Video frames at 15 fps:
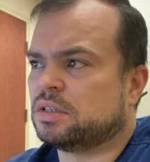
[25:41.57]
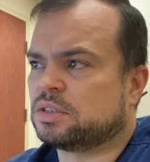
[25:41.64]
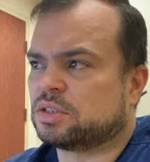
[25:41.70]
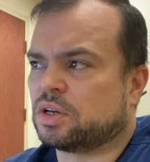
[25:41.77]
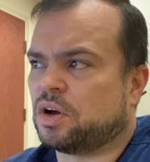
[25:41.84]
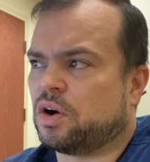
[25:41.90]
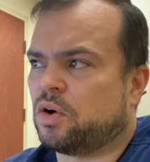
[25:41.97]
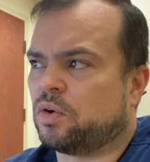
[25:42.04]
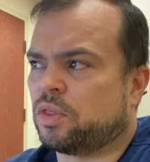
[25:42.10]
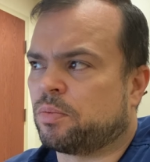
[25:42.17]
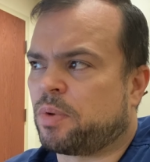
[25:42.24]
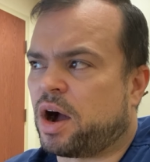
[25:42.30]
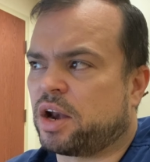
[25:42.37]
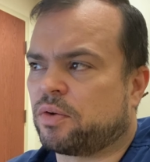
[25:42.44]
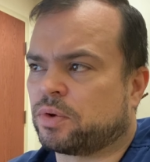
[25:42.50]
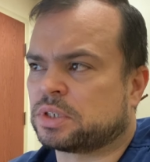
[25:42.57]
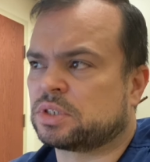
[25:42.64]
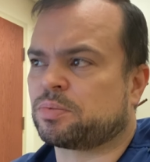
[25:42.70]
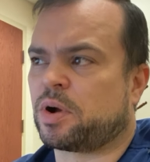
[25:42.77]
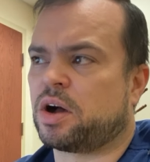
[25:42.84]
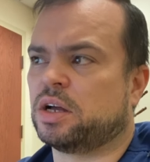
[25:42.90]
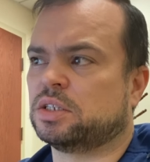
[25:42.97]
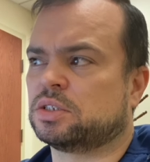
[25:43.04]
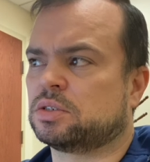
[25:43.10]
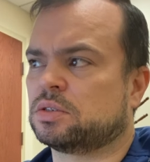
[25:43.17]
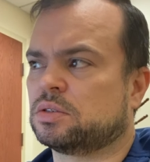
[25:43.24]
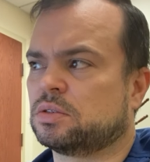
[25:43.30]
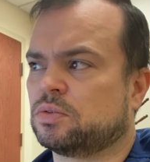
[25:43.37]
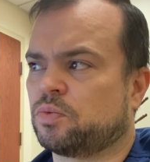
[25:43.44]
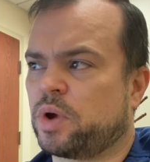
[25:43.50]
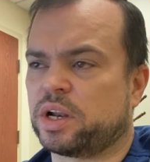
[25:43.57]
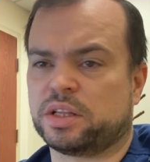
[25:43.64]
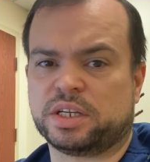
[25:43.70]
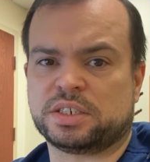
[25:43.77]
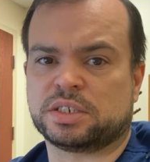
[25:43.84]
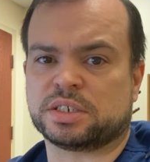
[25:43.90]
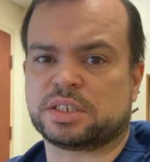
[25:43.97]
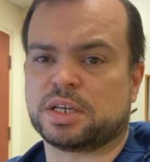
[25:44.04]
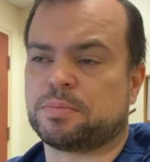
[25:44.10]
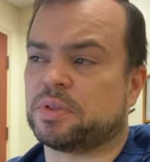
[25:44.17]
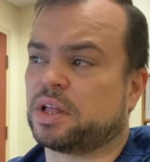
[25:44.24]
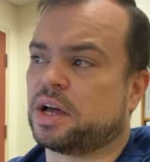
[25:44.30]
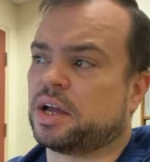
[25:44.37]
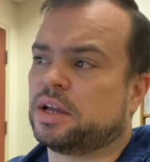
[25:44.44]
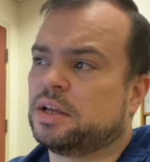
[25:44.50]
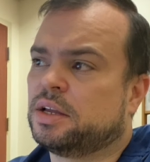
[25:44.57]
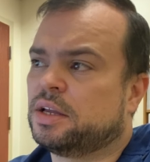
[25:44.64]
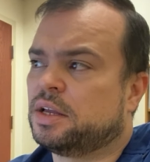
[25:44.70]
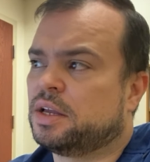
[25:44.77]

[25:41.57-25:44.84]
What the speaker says: So the body responds readily to stimulation